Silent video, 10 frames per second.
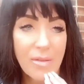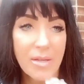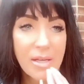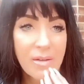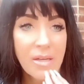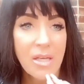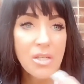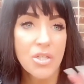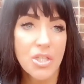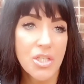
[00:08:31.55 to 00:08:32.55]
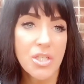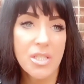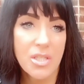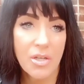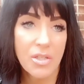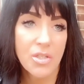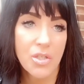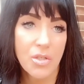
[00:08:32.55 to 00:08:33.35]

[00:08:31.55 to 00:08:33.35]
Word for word: And then she just started